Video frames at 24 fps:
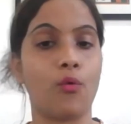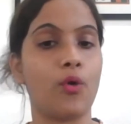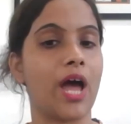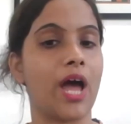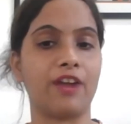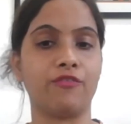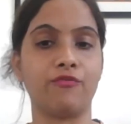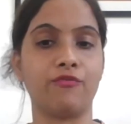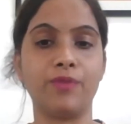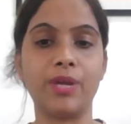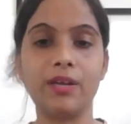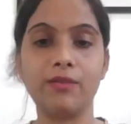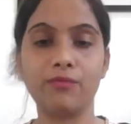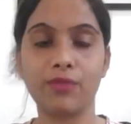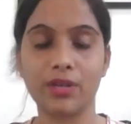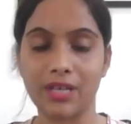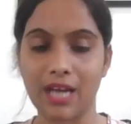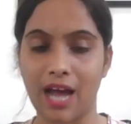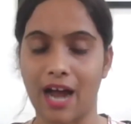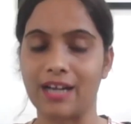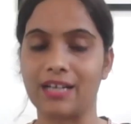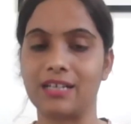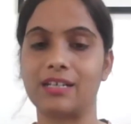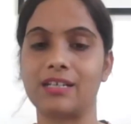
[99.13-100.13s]
And we will
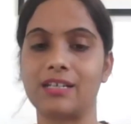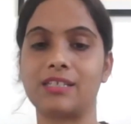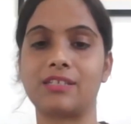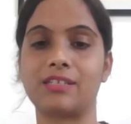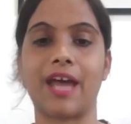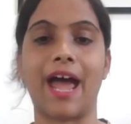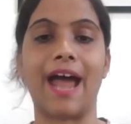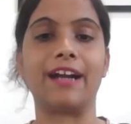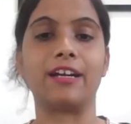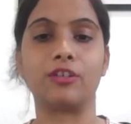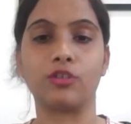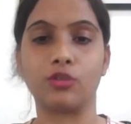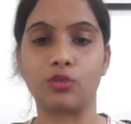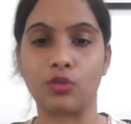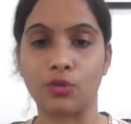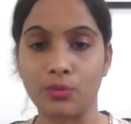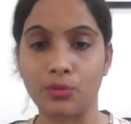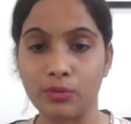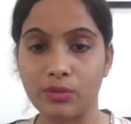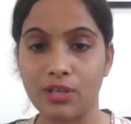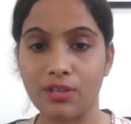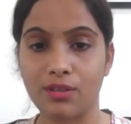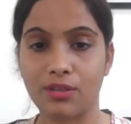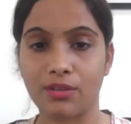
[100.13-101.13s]
understand
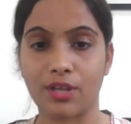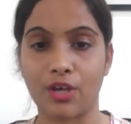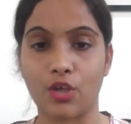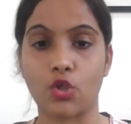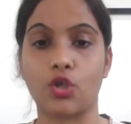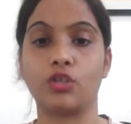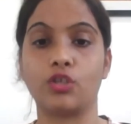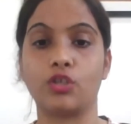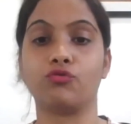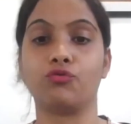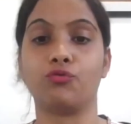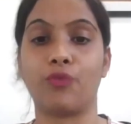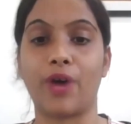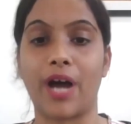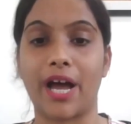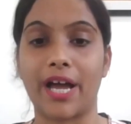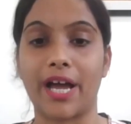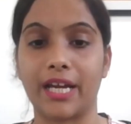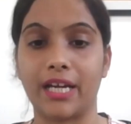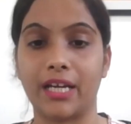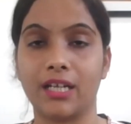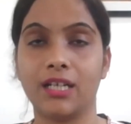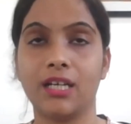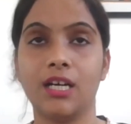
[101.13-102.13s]
through this session
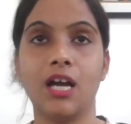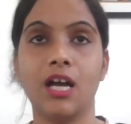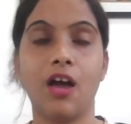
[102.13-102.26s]
why.